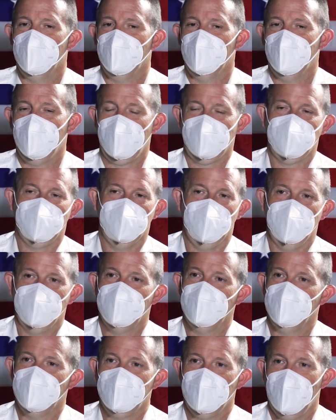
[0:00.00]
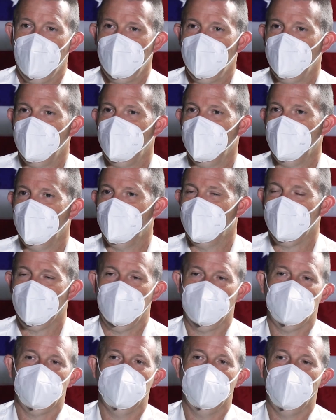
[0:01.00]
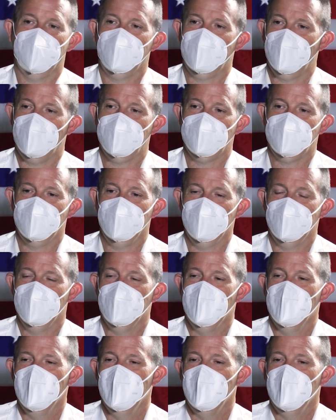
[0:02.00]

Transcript: vaccination status, the discussion of testing,